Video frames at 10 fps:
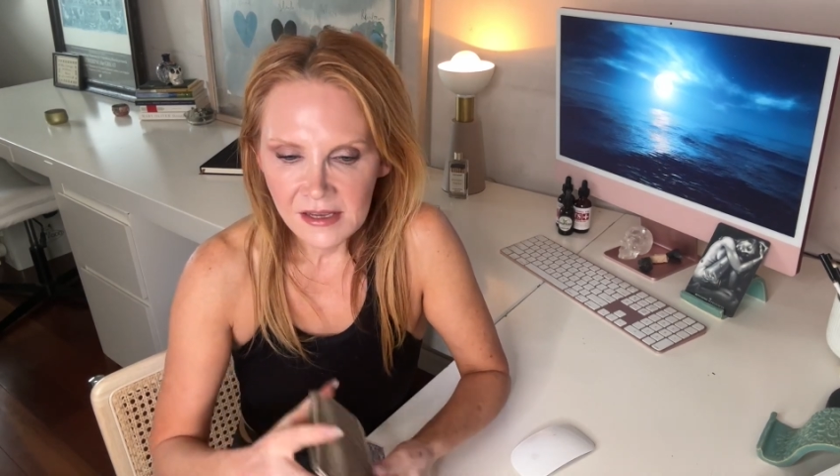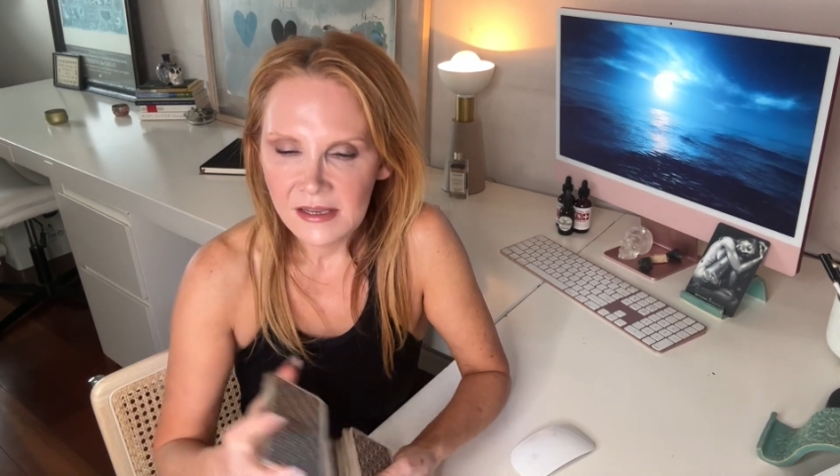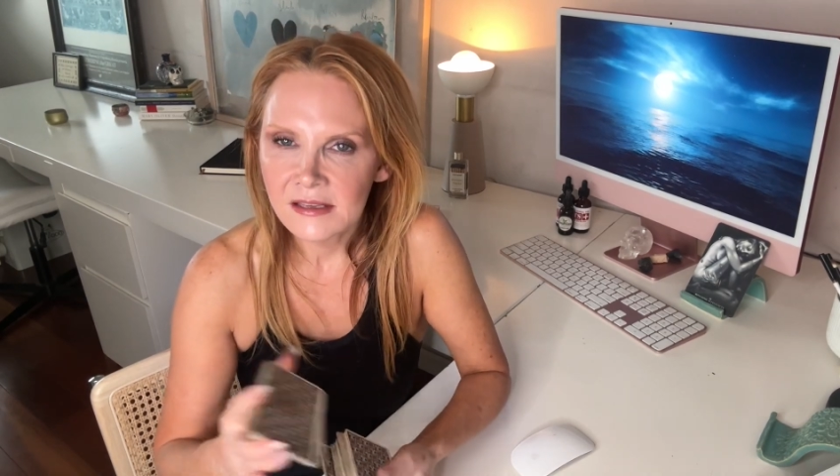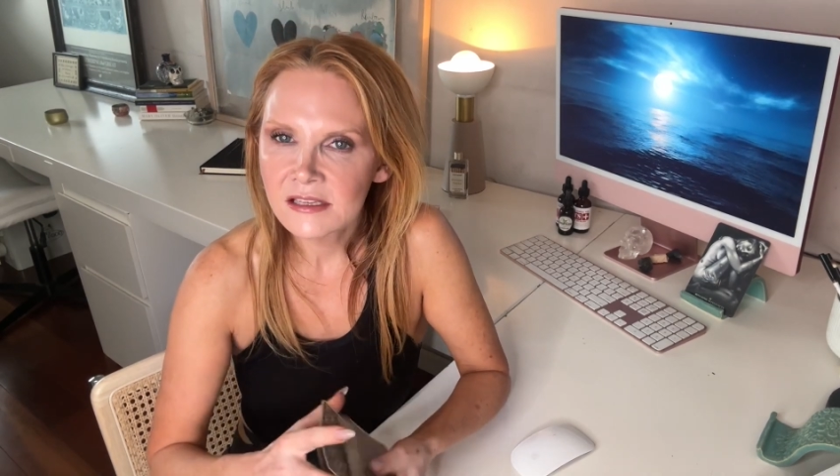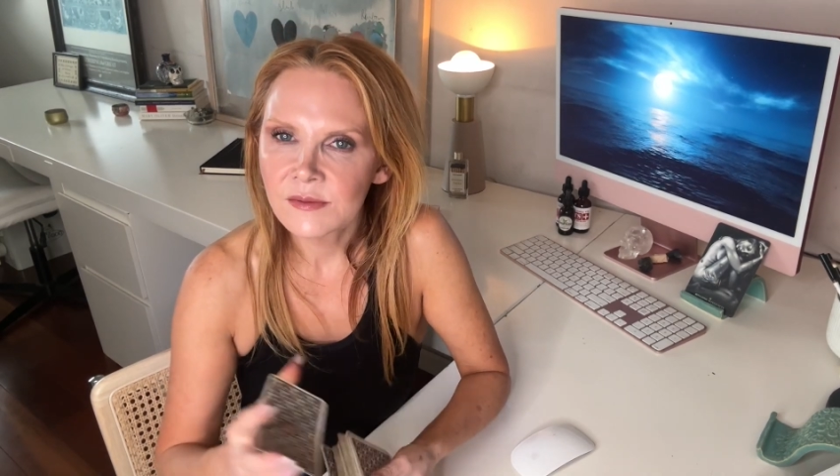
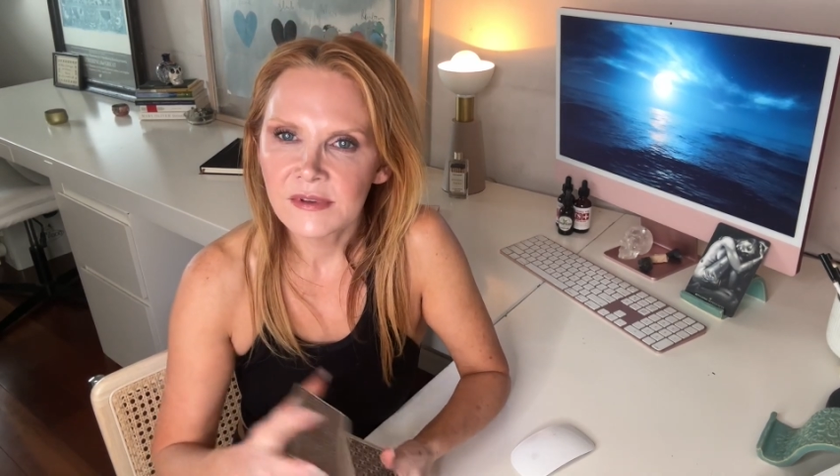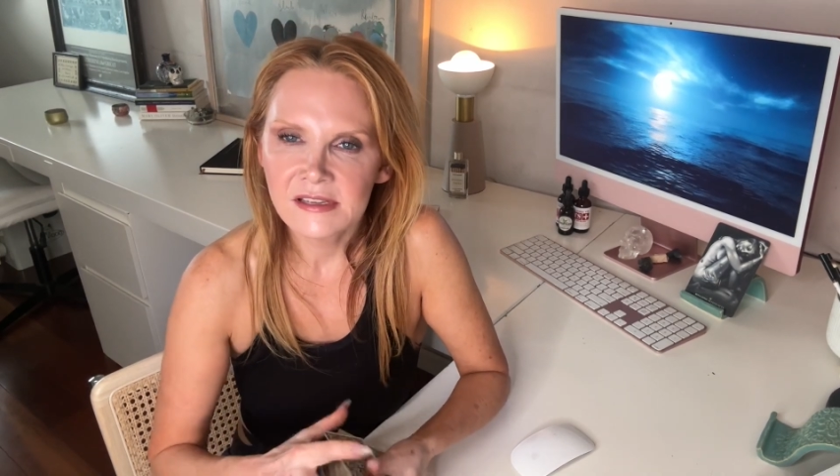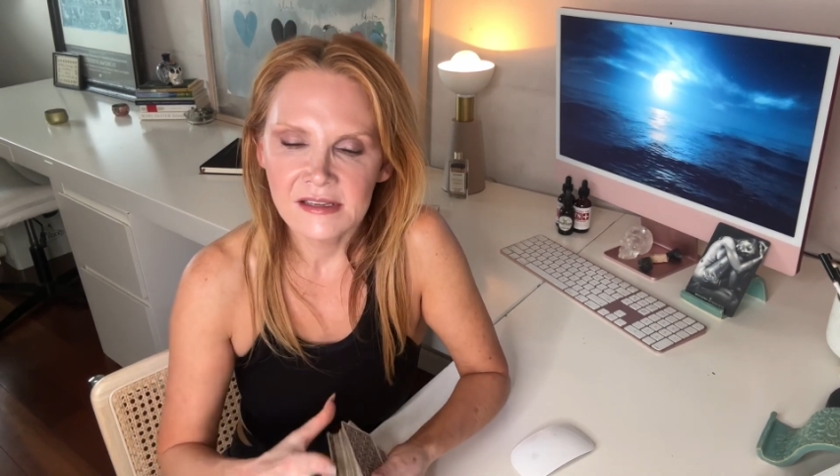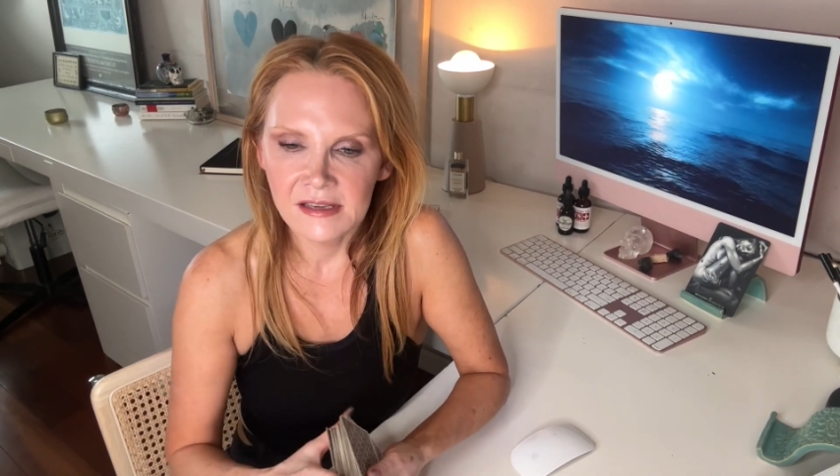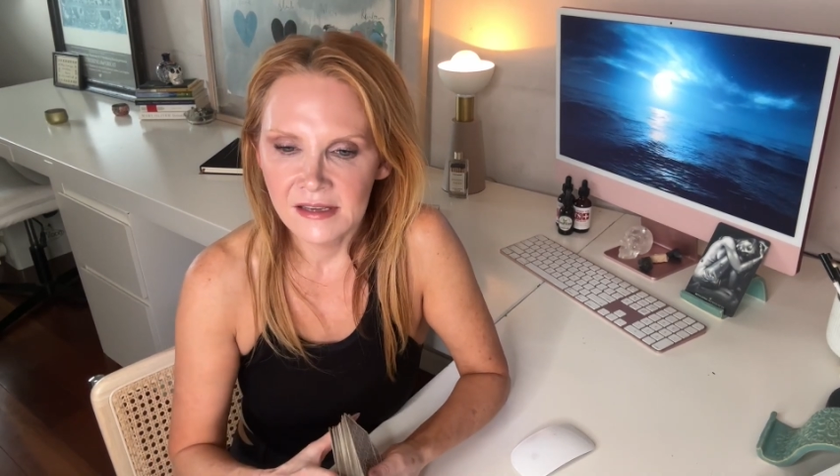
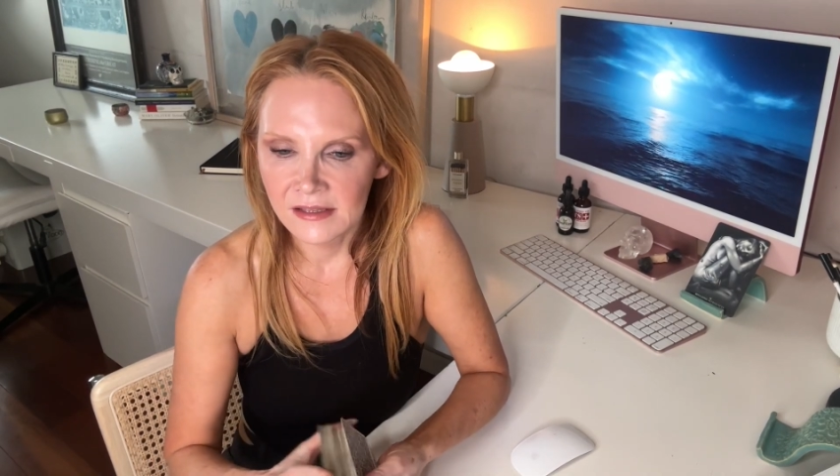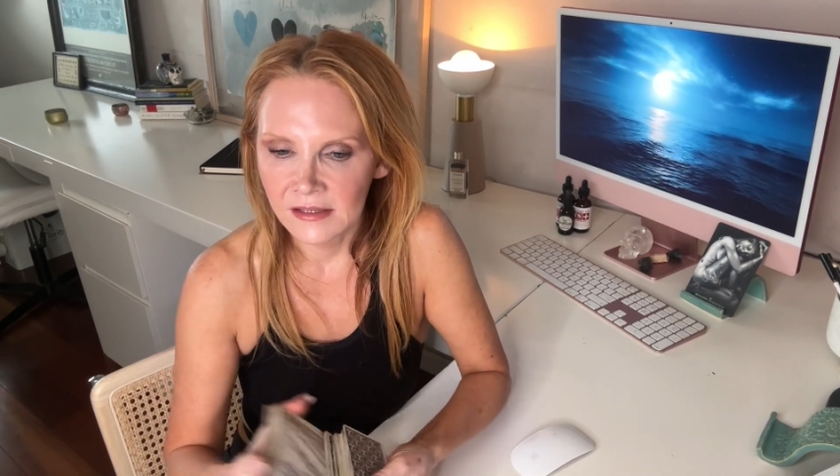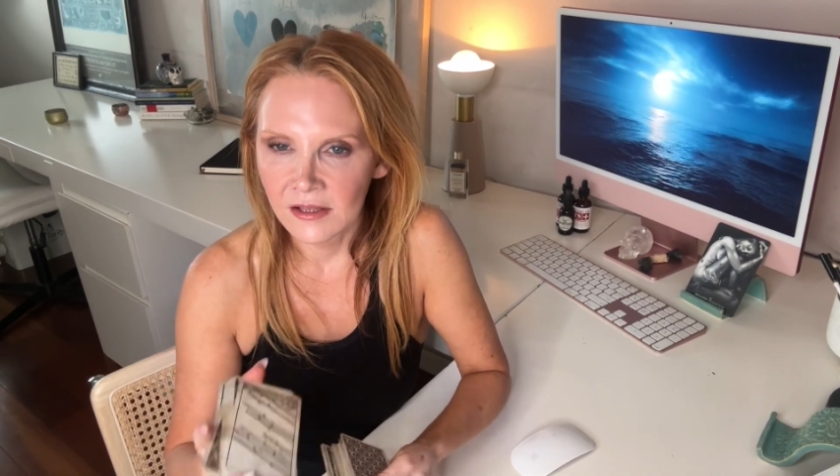intimacy and